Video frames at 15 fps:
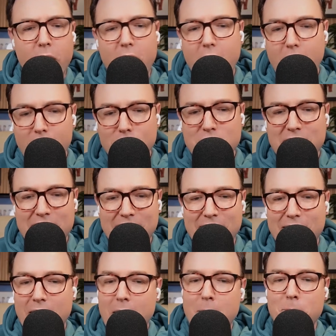I'll take
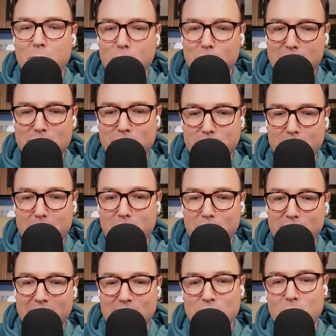it. I'm the reason for
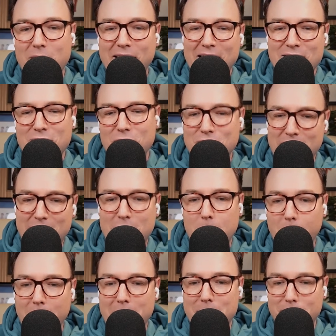everything, so I guess I'll take the
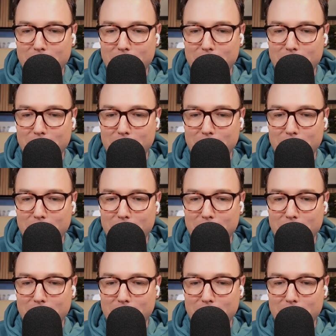blame for